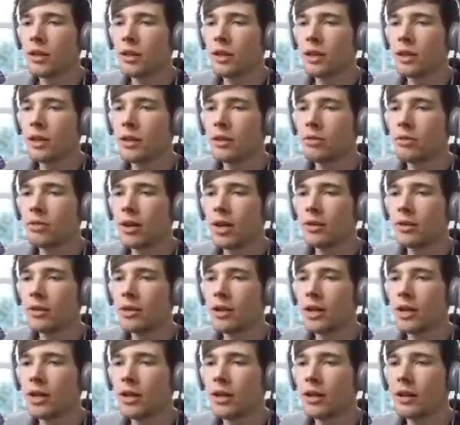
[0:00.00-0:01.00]
I think it's
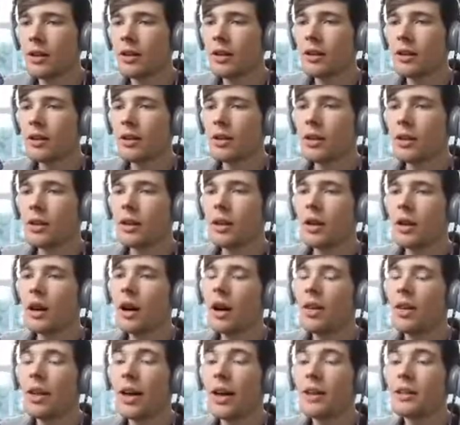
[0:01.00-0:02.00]
around here.
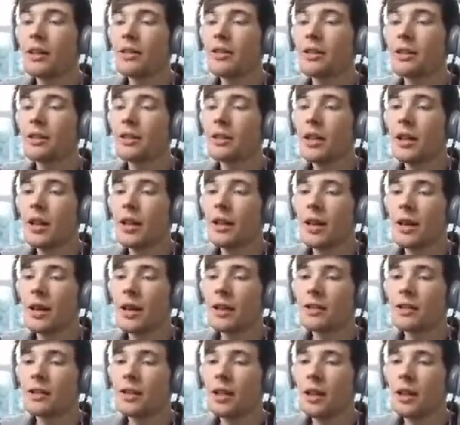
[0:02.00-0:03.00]
Oh, that is, yeah,
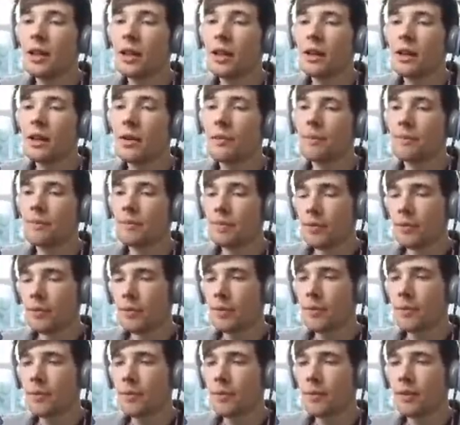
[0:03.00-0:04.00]
that is here.
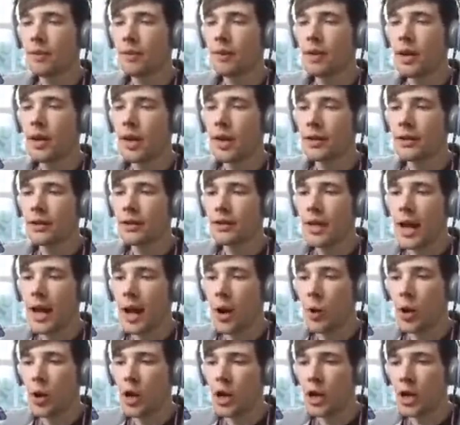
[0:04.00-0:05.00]
That is
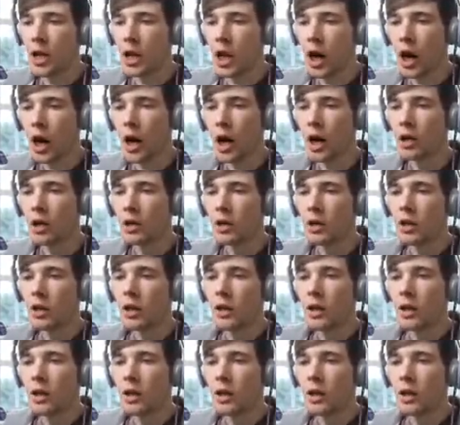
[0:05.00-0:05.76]
down here.